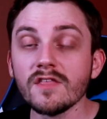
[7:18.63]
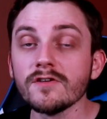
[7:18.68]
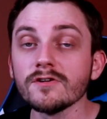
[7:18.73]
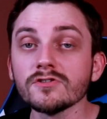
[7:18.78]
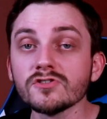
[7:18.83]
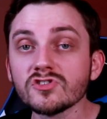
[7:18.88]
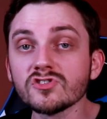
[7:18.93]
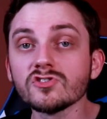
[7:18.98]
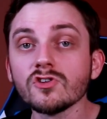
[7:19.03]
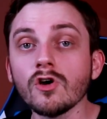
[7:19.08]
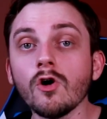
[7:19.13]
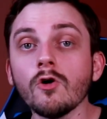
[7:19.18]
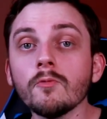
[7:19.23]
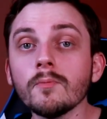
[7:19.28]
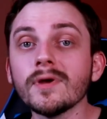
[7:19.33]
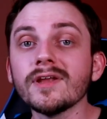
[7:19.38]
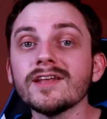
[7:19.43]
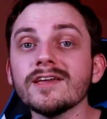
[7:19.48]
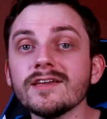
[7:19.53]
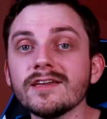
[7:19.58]
There's so
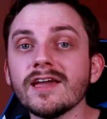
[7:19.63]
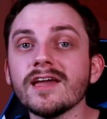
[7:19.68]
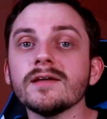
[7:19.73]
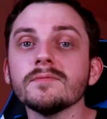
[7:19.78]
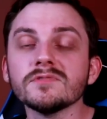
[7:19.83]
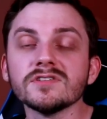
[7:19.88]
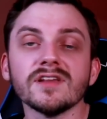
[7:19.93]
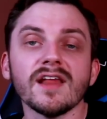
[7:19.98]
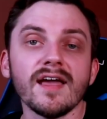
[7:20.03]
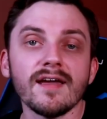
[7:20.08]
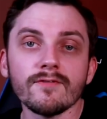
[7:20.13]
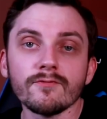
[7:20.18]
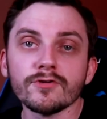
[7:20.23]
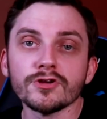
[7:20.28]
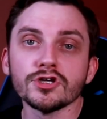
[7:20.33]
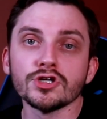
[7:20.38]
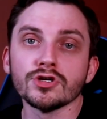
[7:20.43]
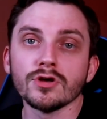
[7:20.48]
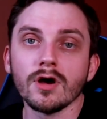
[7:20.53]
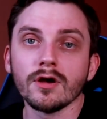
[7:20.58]
many games in
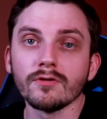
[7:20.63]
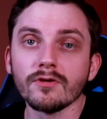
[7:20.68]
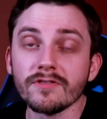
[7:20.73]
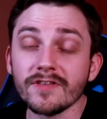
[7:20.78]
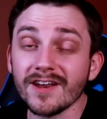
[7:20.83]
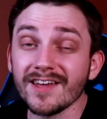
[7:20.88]
every genre